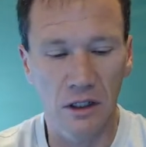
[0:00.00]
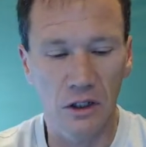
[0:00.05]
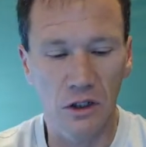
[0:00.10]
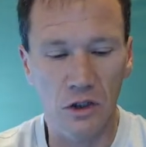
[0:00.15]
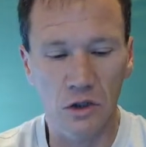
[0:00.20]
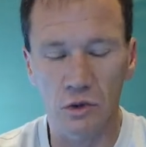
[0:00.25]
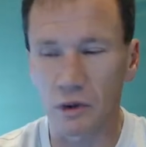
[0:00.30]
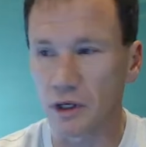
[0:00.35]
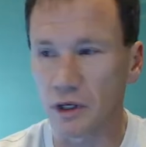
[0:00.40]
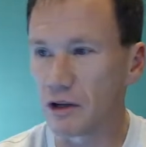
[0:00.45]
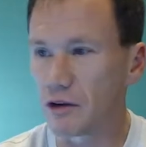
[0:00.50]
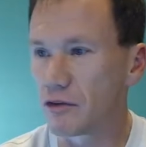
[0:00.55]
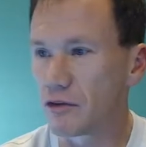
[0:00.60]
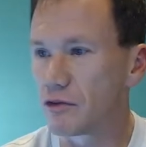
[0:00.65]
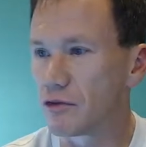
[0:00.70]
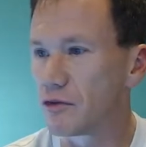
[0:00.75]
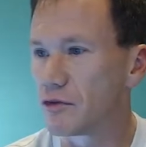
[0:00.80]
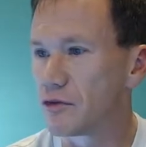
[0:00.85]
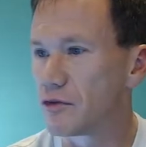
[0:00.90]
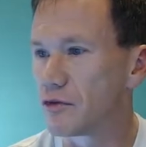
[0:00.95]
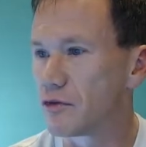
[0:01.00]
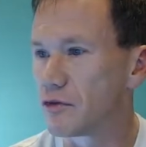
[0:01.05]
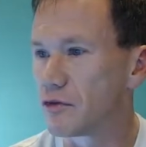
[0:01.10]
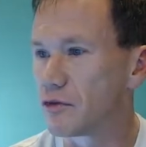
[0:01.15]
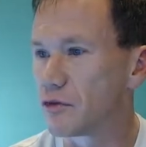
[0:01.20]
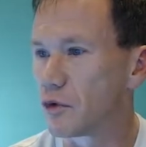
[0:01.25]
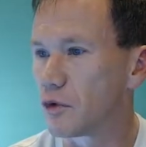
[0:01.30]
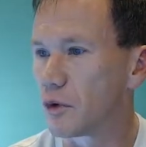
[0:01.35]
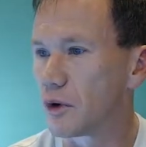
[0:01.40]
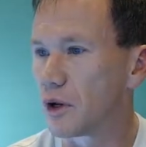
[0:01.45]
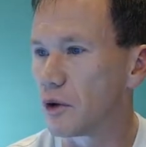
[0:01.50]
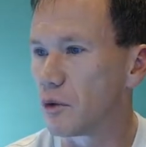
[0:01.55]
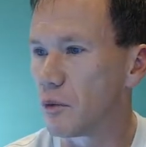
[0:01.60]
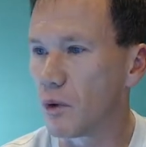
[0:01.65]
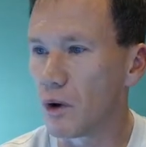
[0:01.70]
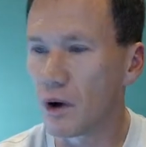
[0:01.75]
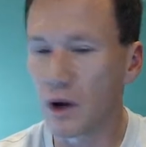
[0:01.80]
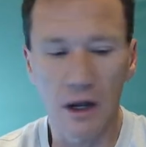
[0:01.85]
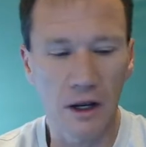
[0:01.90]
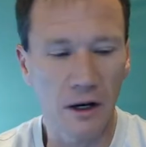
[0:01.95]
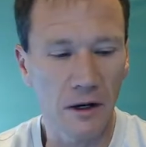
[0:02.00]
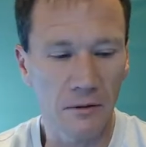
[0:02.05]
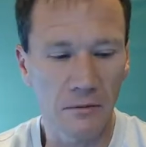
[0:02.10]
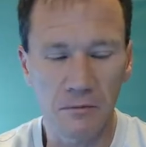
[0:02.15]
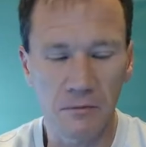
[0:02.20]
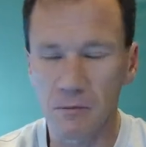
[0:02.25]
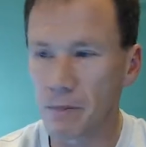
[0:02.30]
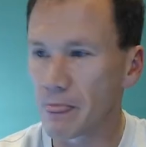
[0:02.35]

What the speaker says: 2041.